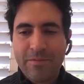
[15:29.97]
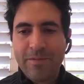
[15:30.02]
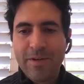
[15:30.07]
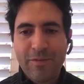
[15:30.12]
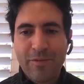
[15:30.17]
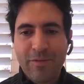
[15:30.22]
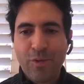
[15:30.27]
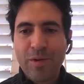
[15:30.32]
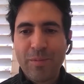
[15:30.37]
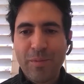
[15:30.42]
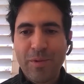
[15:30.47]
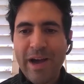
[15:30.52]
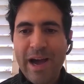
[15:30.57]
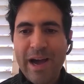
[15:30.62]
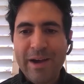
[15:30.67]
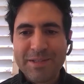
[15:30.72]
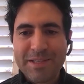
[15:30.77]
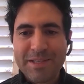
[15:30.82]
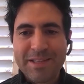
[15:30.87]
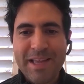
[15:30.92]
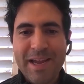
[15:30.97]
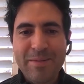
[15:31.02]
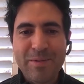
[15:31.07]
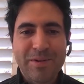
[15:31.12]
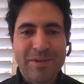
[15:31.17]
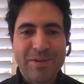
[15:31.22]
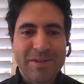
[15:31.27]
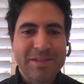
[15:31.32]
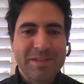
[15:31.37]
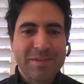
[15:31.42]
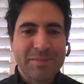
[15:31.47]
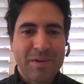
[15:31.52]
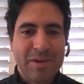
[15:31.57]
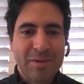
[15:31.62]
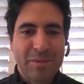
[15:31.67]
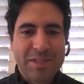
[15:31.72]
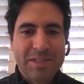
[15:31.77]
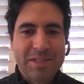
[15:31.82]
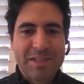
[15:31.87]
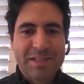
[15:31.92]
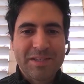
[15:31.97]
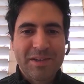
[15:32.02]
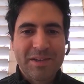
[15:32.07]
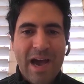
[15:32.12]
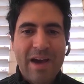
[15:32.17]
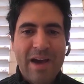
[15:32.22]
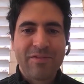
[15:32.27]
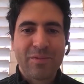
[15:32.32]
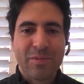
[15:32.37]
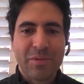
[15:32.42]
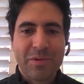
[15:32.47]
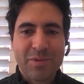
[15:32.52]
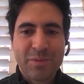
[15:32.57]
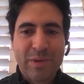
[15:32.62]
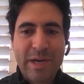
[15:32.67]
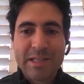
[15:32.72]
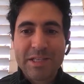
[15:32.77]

affordable housing neighborhoods, but it wasn't until afterwards when I